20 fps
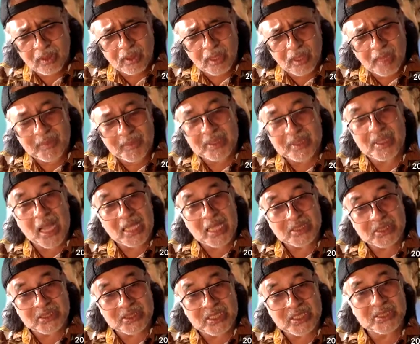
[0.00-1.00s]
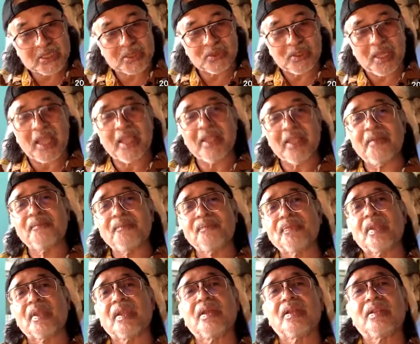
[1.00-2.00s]
I'm a -6 today.
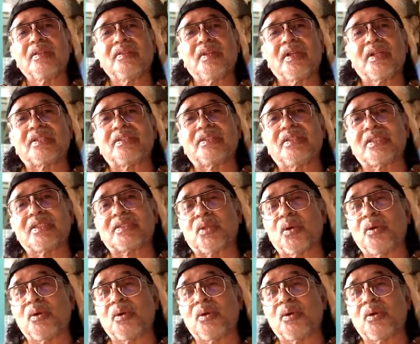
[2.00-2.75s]
There's